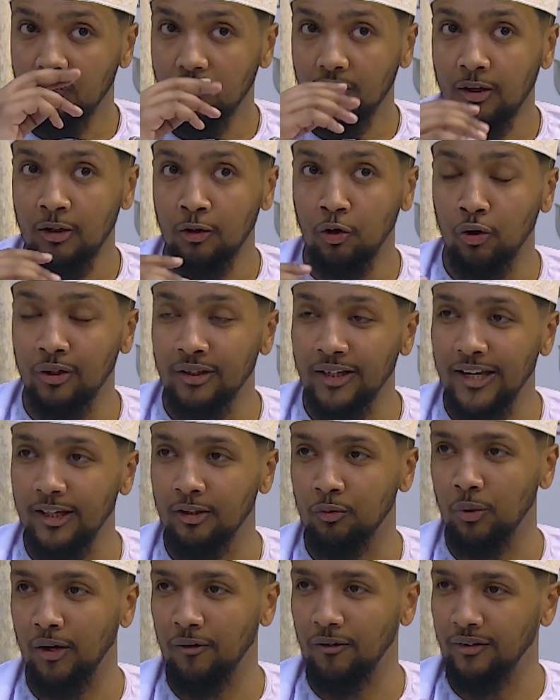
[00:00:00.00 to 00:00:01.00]

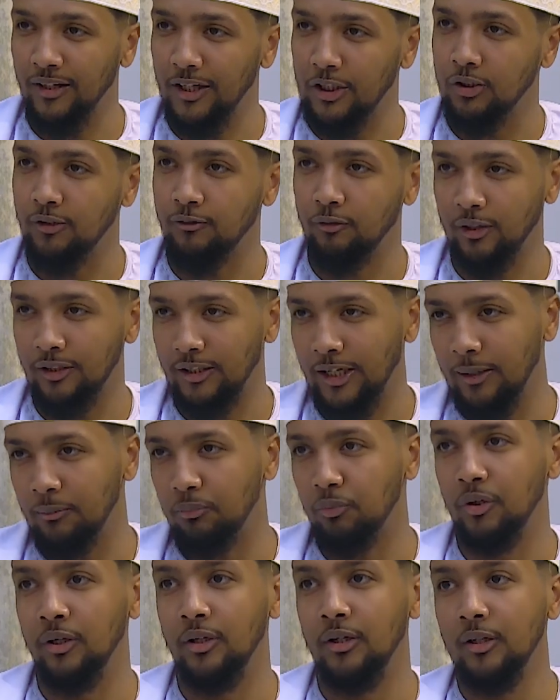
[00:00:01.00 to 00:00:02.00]
have a section for the
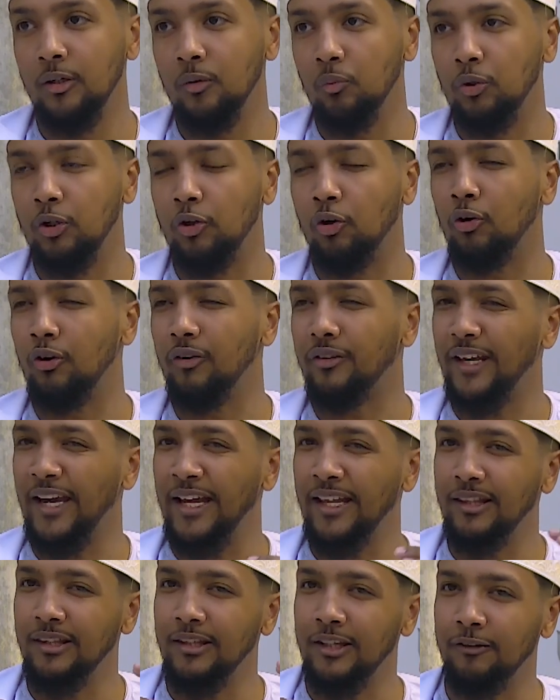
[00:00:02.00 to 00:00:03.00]
library. We collate
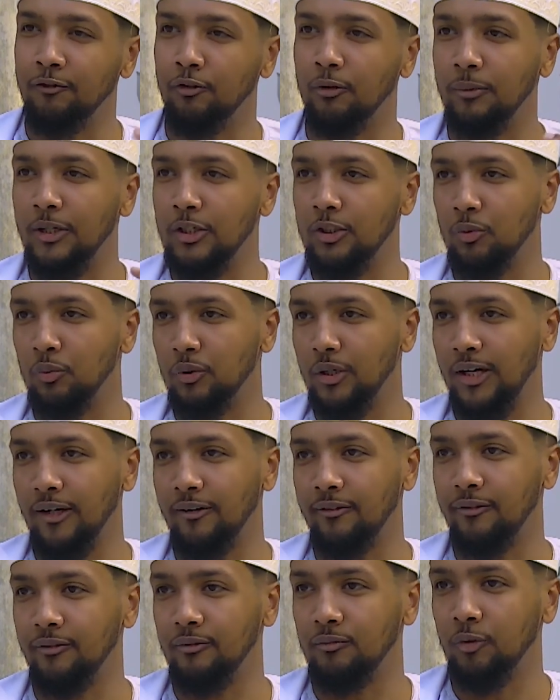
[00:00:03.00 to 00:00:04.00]
any information we
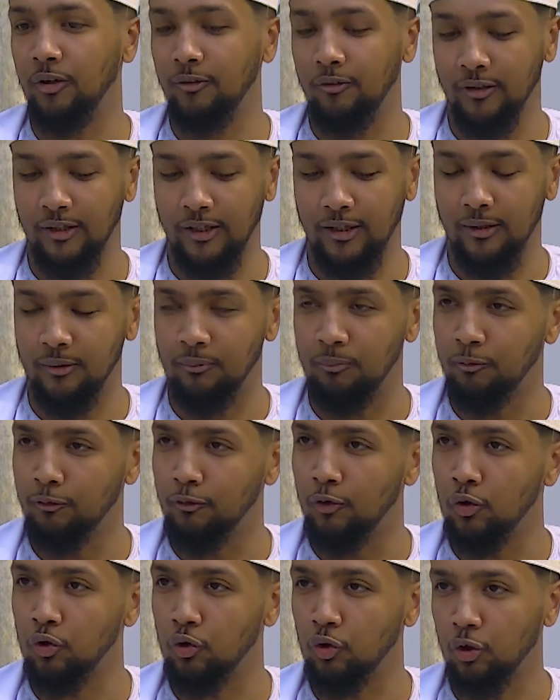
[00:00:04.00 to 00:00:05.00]
have, whether they're
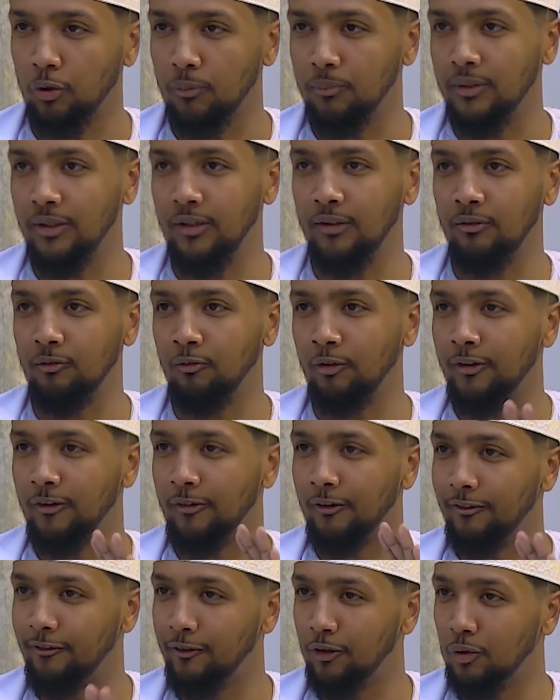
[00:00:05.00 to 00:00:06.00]
photocopies, whether
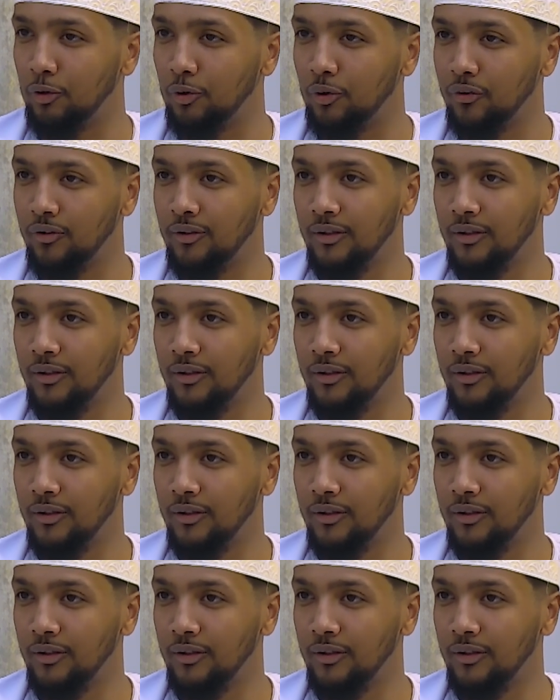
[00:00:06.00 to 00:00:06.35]
they're photos,